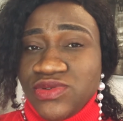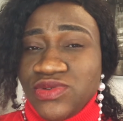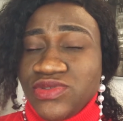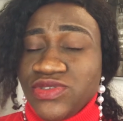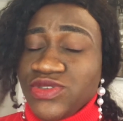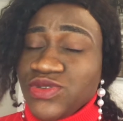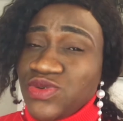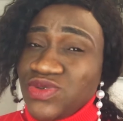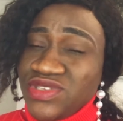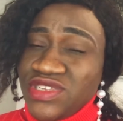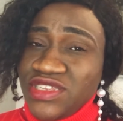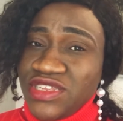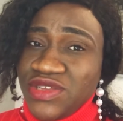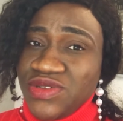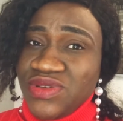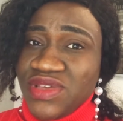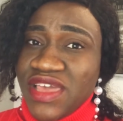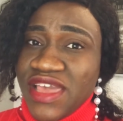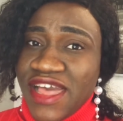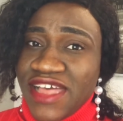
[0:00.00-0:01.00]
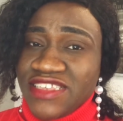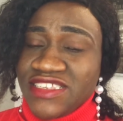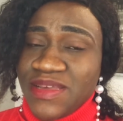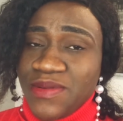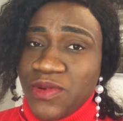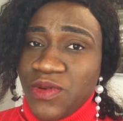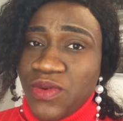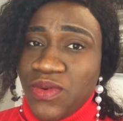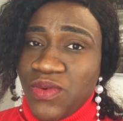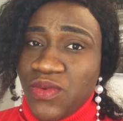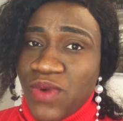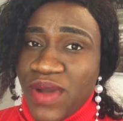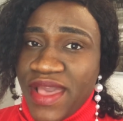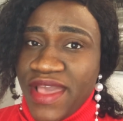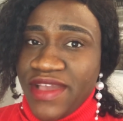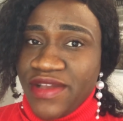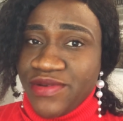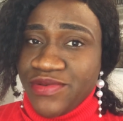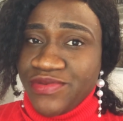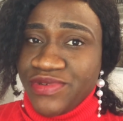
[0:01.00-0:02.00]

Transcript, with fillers: schools in the uk accept waec